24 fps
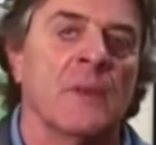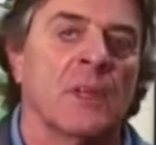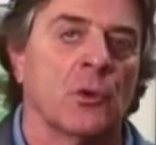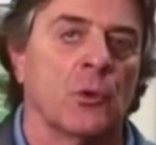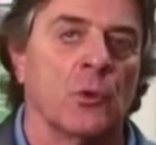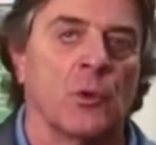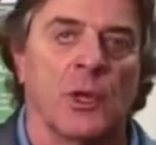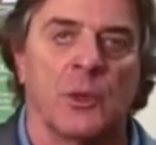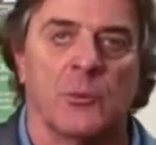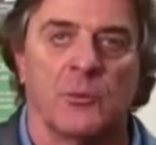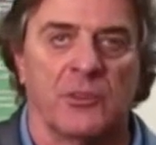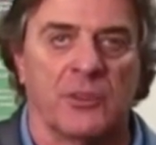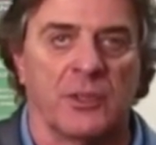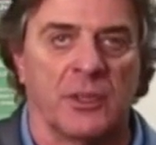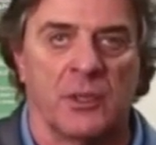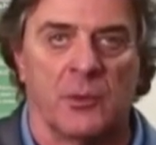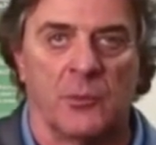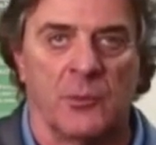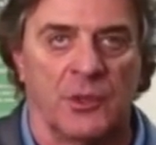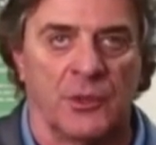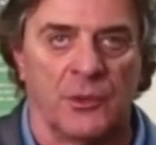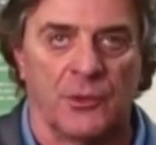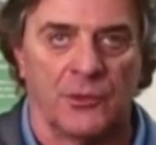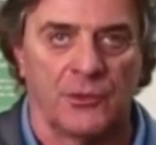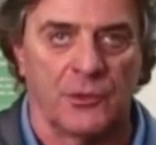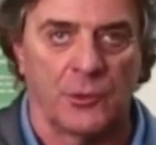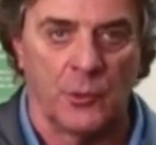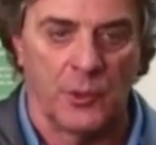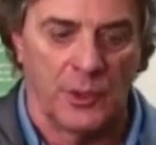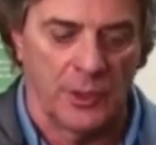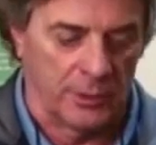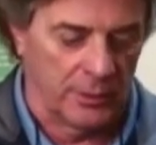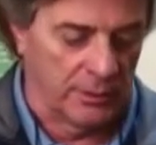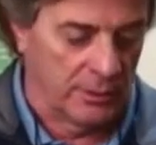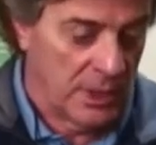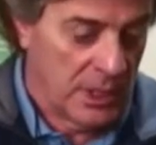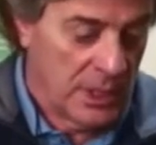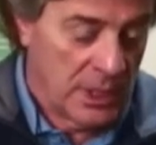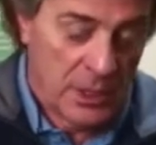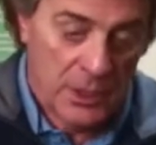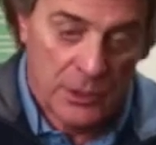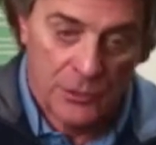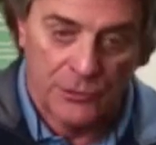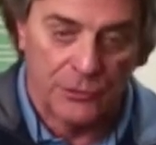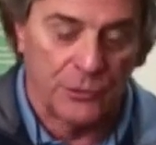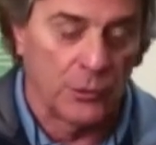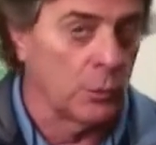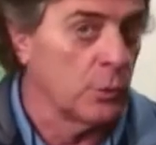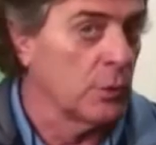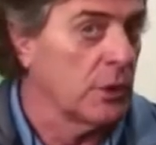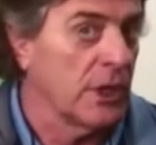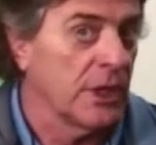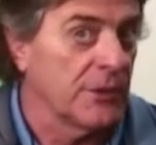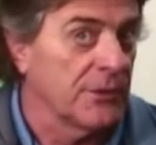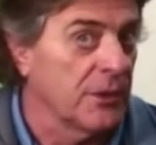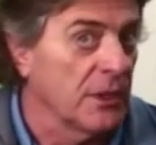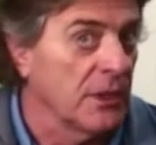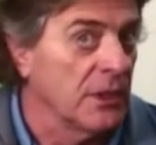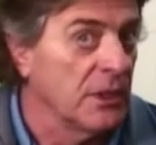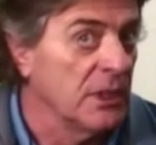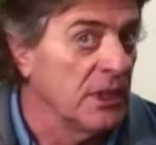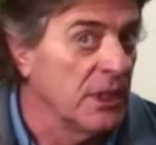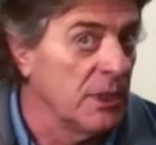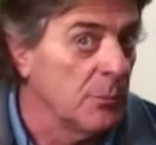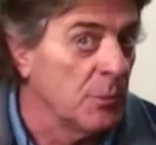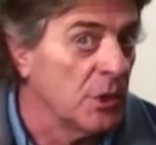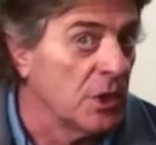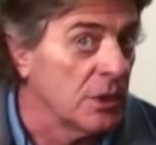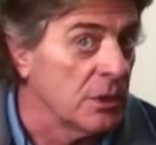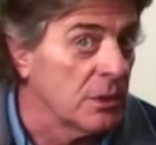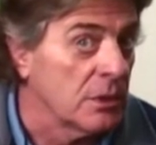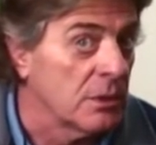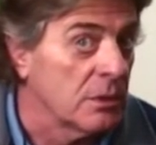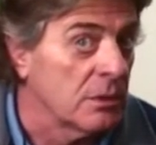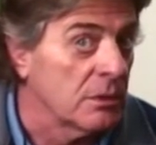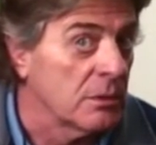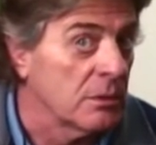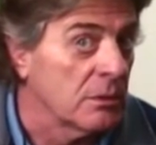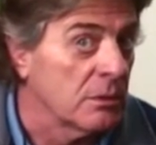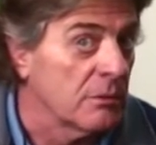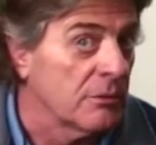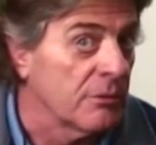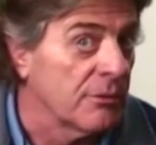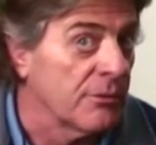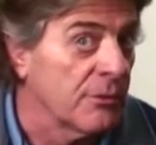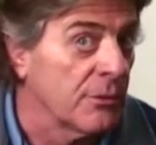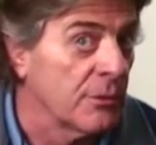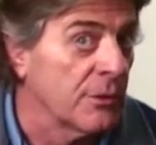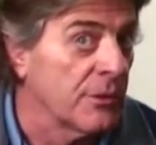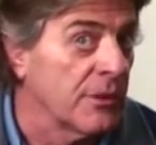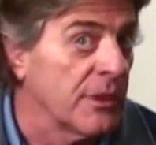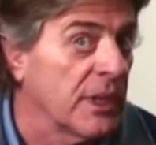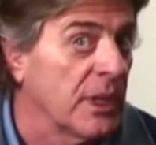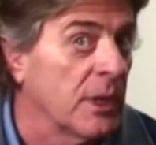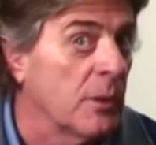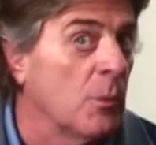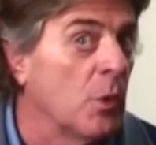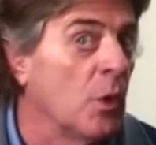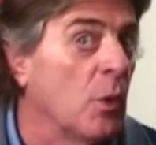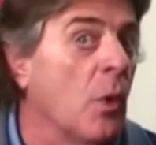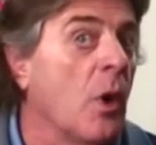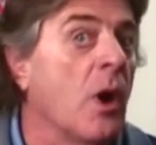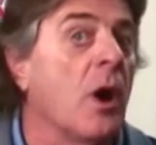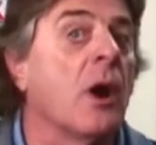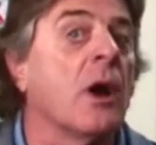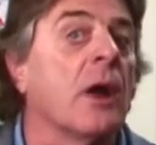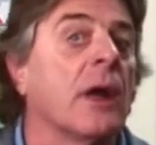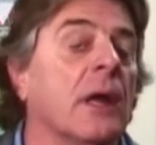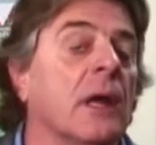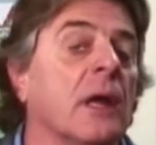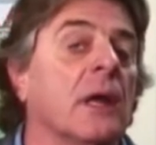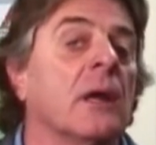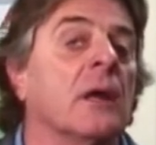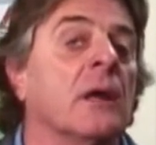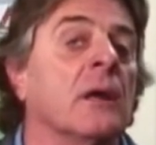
grams centimeter squared. So we're at the limit for the MOI.